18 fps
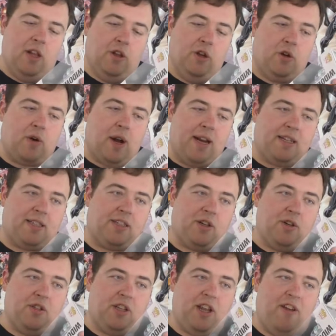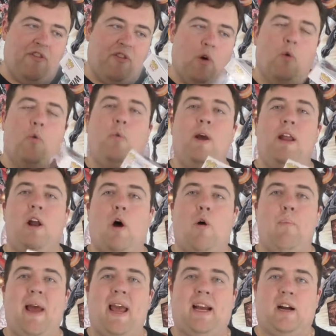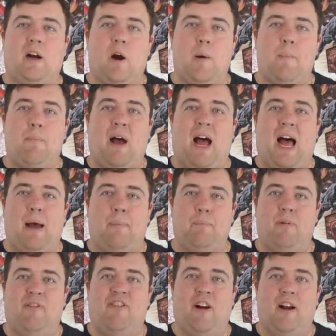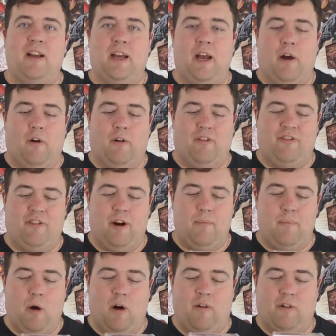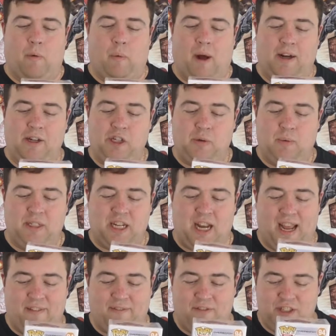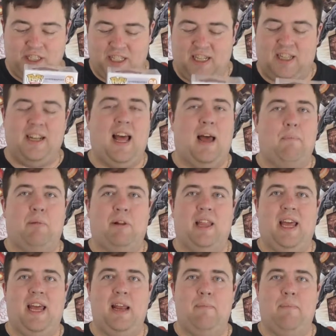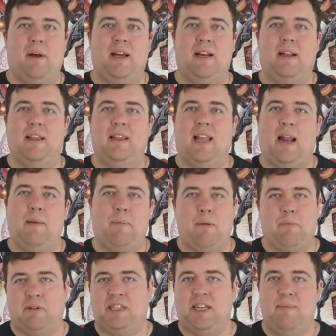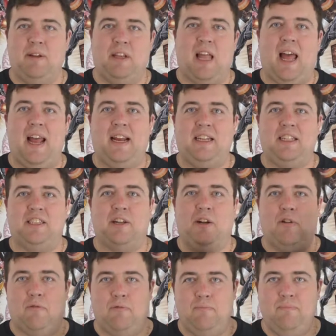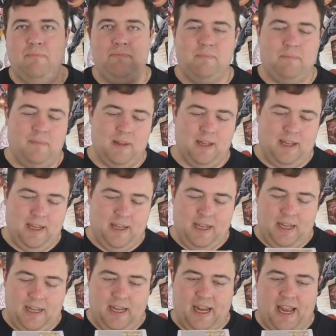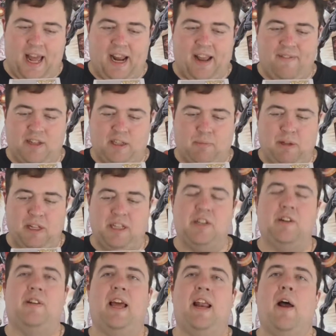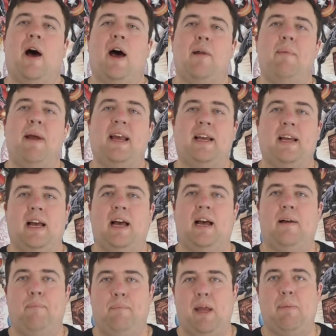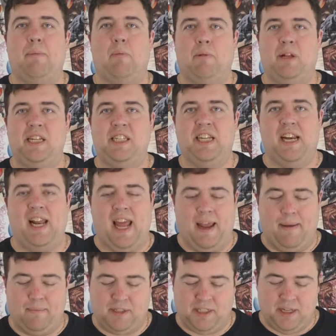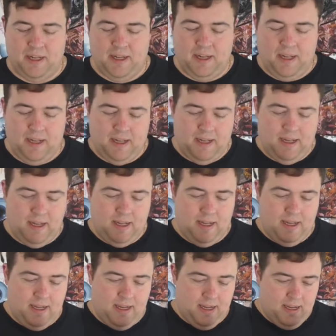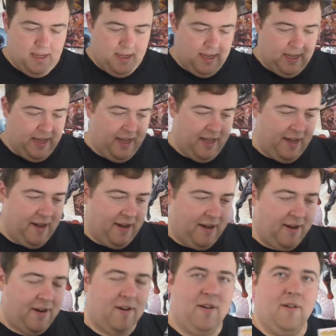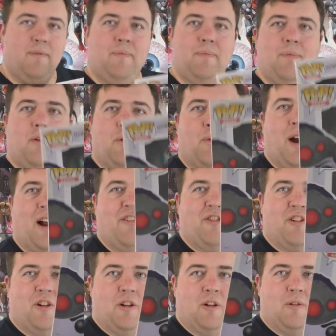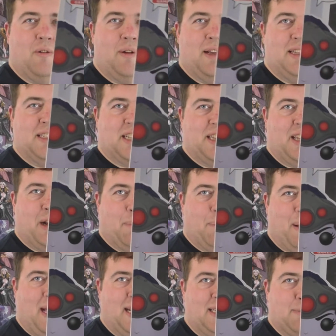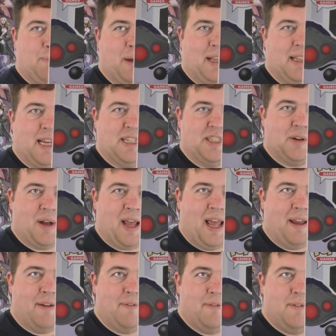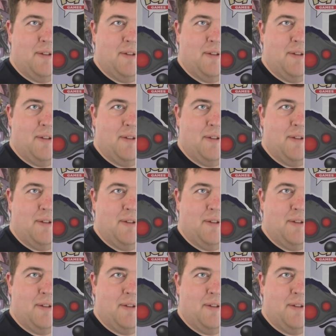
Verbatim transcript: Loot Crate exclusive Widowmaker Pop Funko from Overwatch, which I have still not played, but a lot of people seem to like, so you gotta give it to Blizzard. They know how to make uh, people-pleasing games. Uh, her rifle is a little bent, but that's okay.